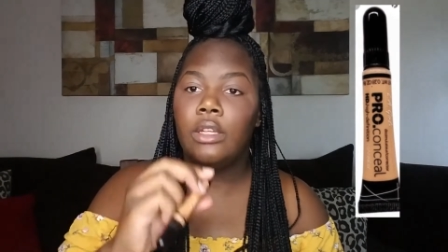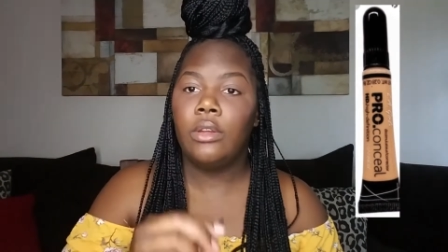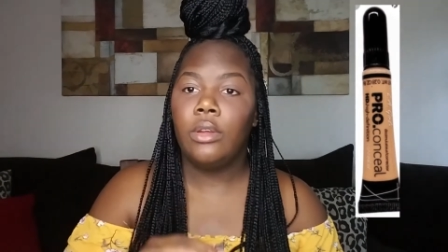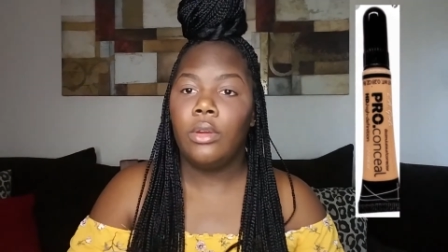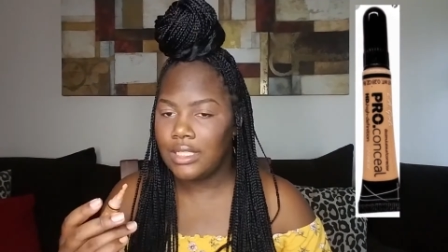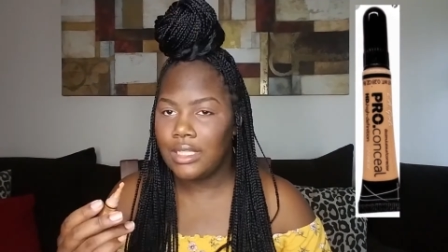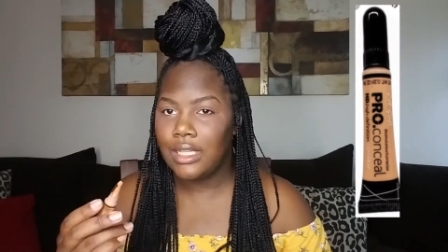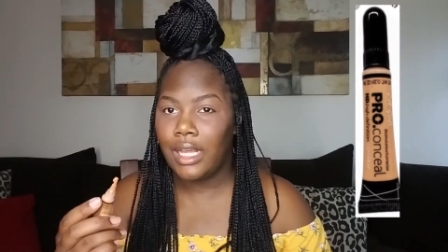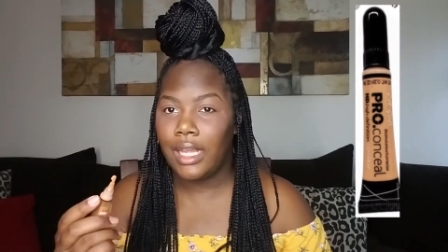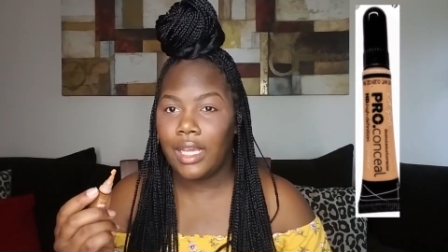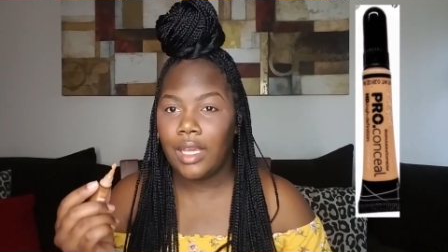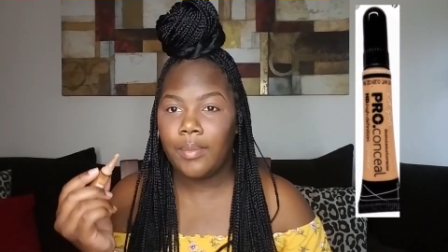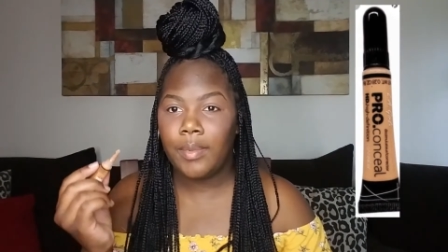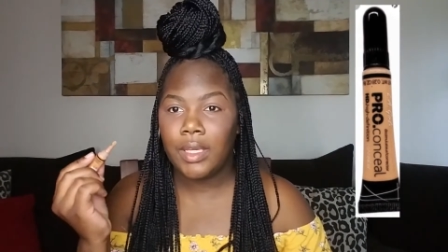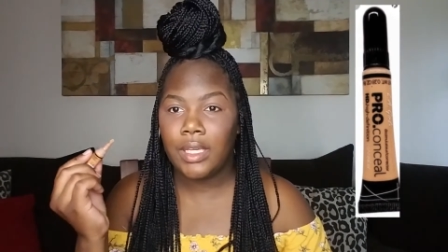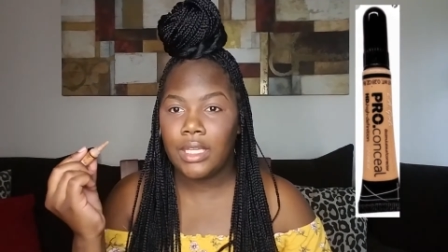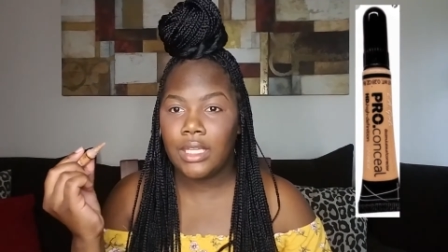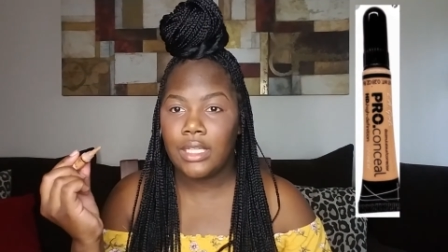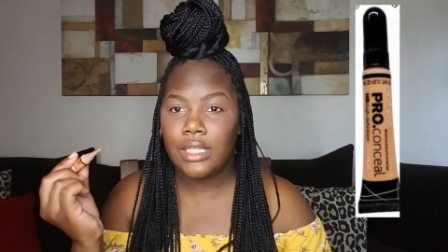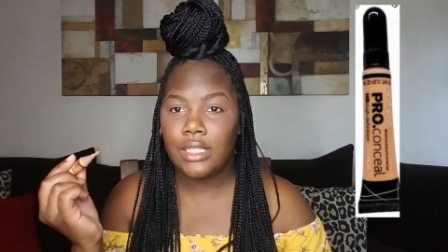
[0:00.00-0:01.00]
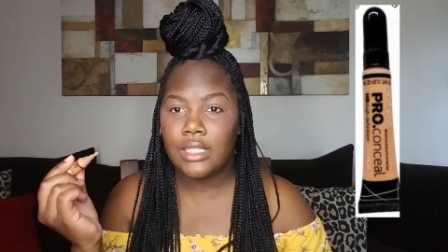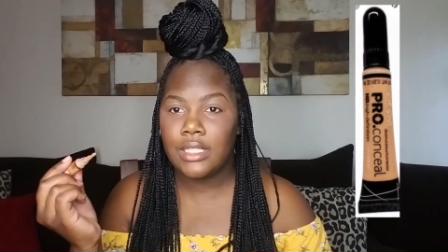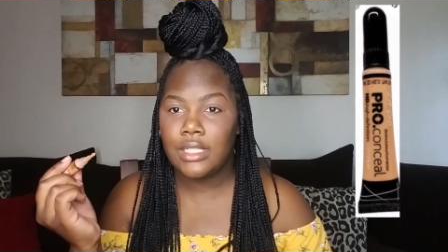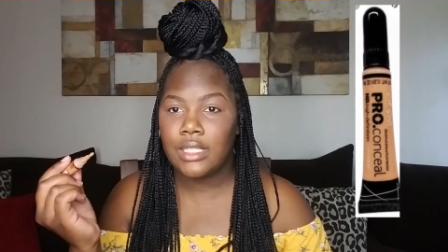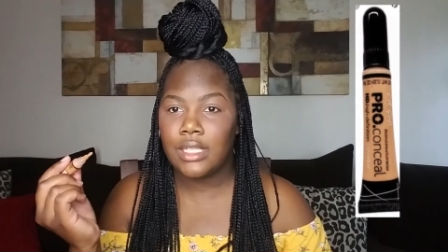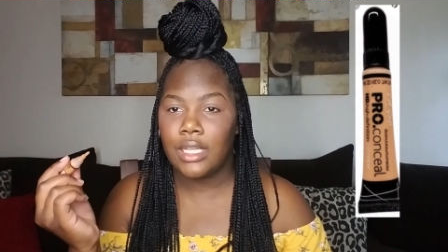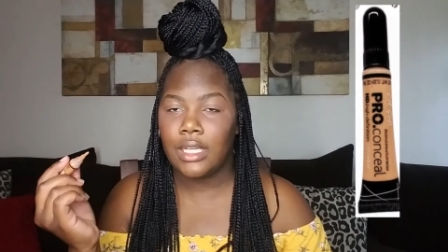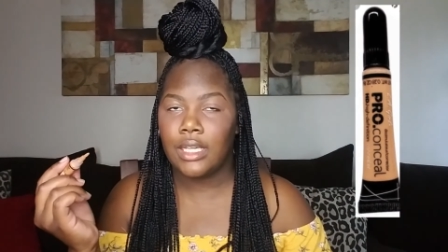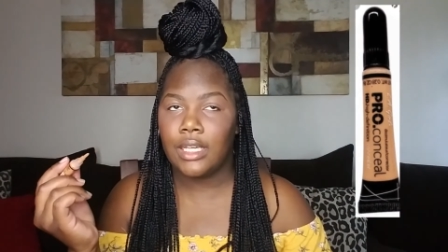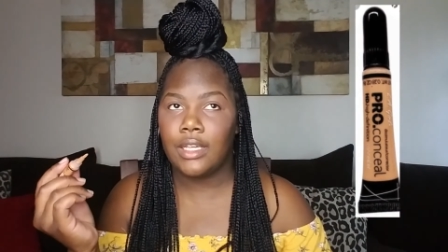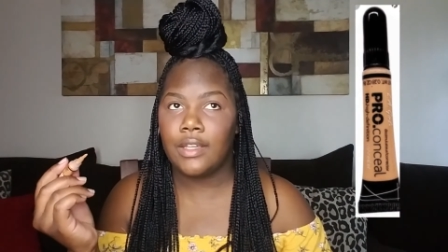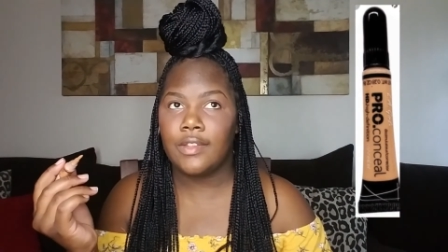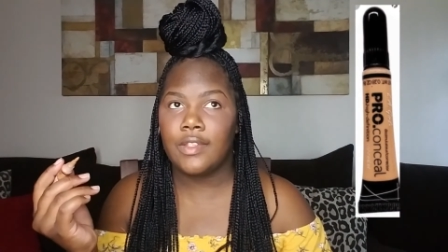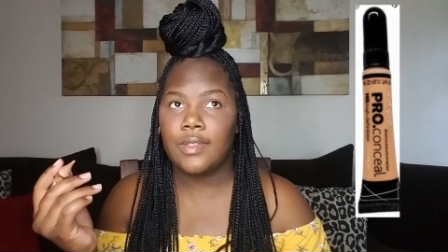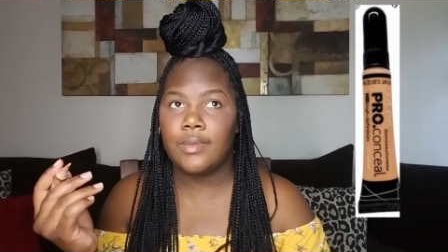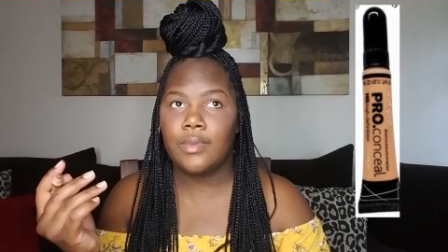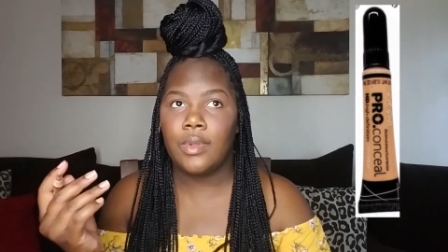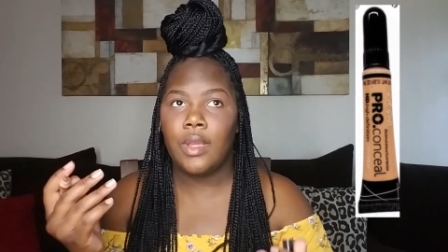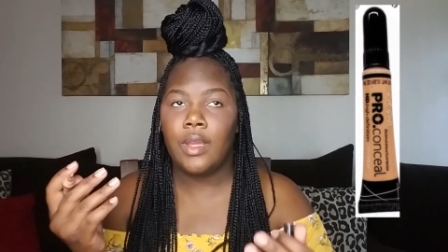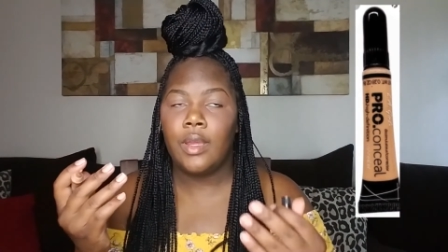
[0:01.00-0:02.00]
Just like it because it
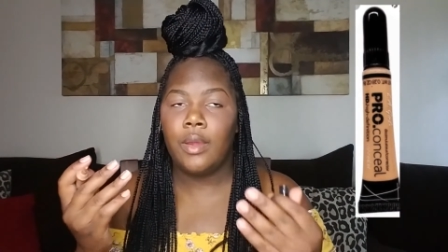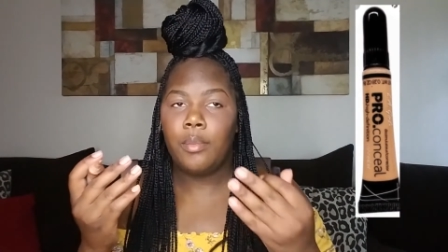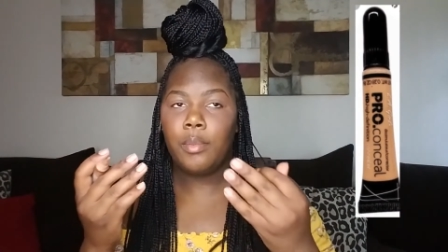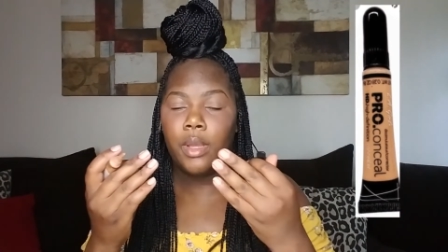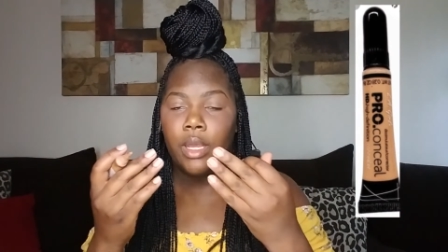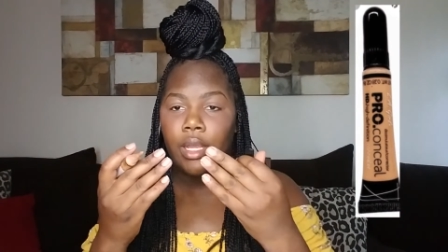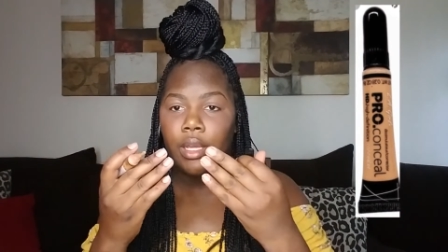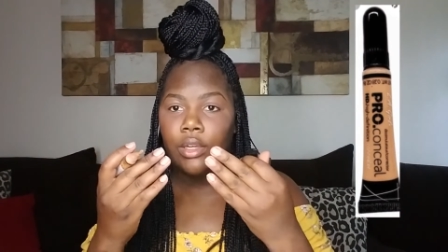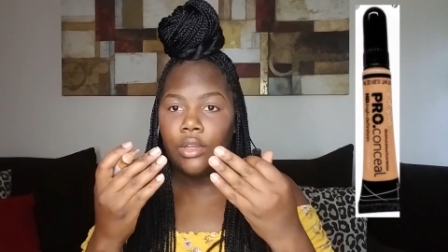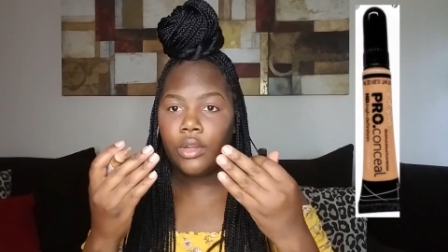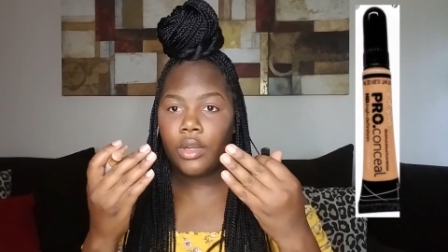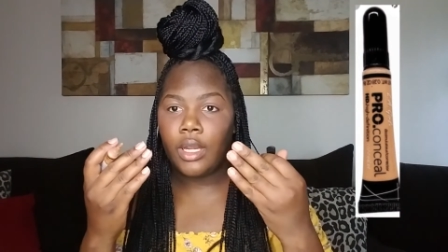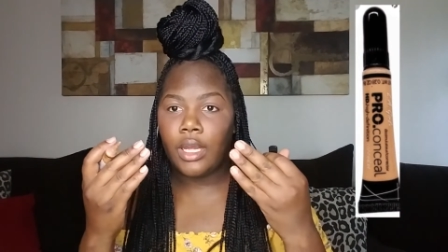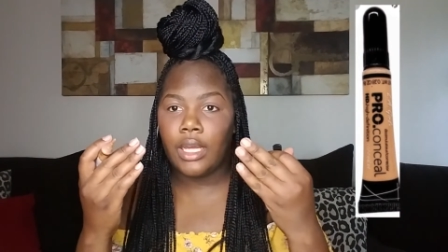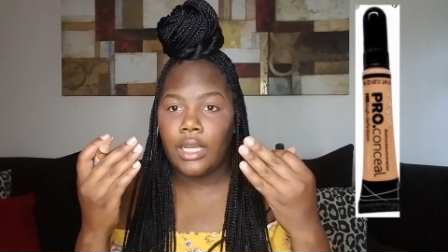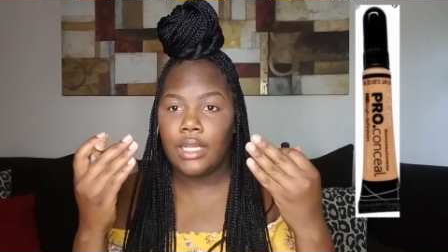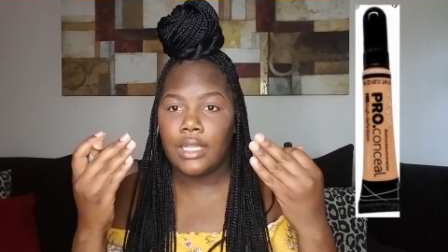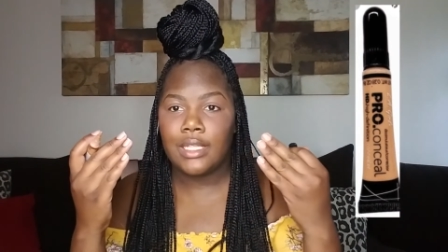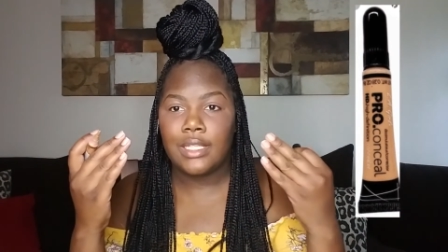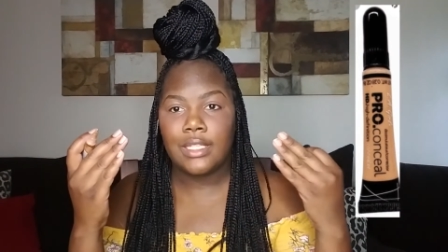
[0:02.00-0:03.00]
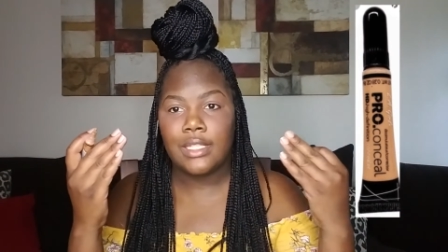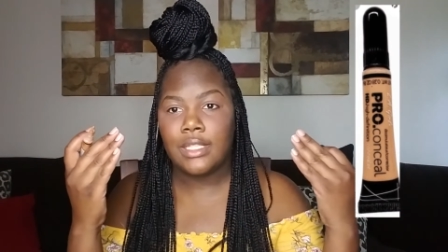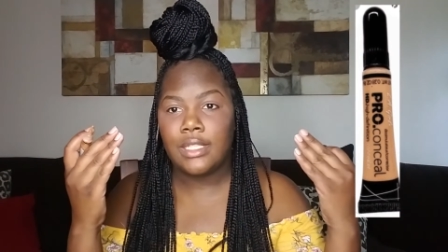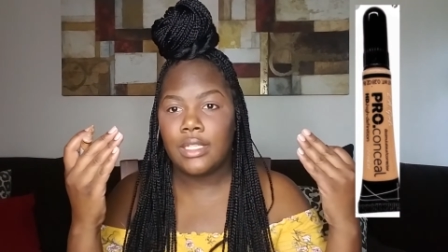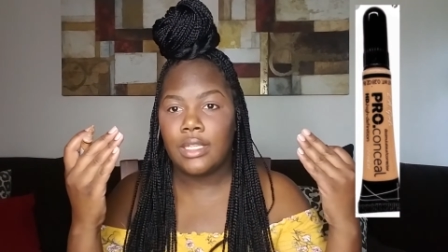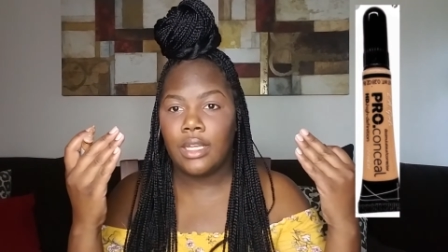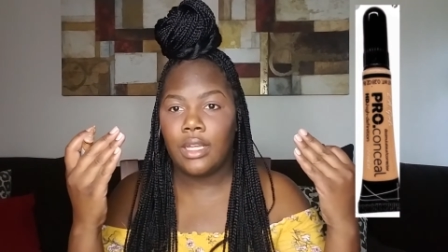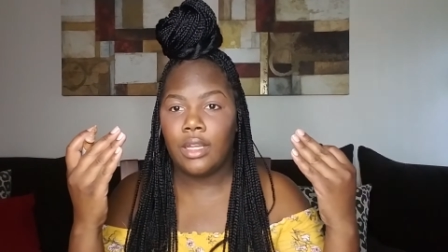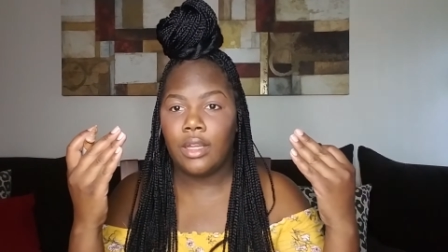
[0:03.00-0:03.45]
gives my under eyes